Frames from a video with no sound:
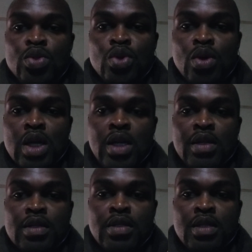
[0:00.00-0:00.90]

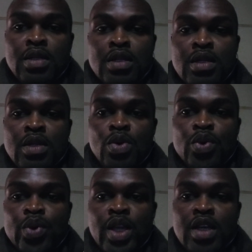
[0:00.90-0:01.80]
Toucan,
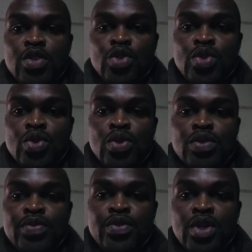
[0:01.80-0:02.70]
were
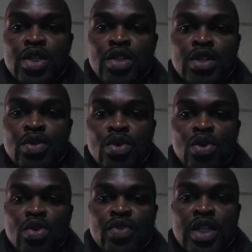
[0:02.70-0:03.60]
sued 4 years ago
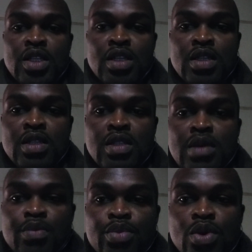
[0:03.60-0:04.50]
over the
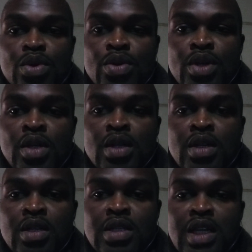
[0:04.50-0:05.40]
same book.
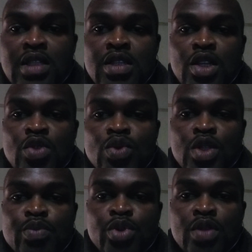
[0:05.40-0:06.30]
That case
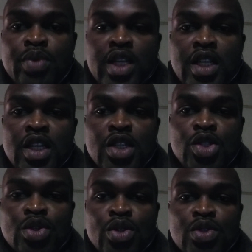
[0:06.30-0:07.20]
was brought by the
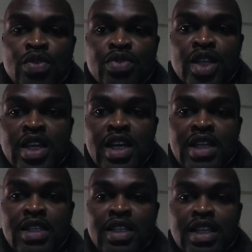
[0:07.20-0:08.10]
NGO Survey
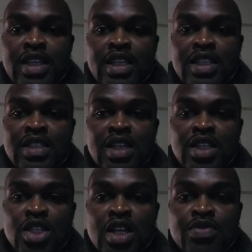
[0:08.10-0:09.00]
and the
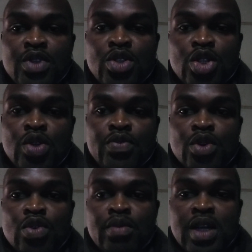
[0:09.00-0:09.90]
International Federation
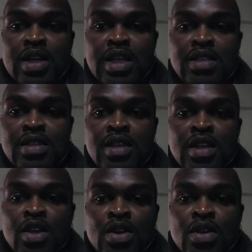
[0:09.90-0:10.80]
for Human Rights
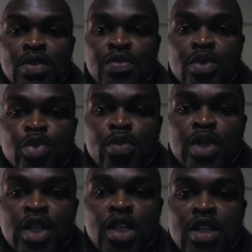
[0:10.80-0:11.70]
for
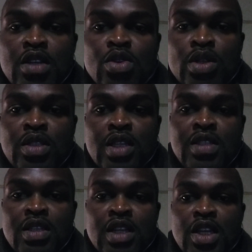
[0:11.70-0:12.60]
publicly
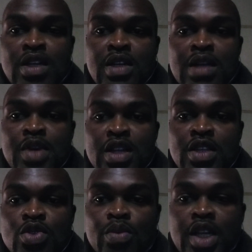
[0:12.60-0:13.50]
contesting a crime
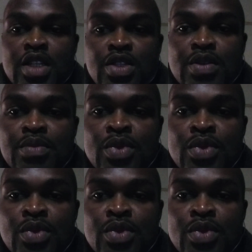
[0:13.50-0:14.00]
against humanity.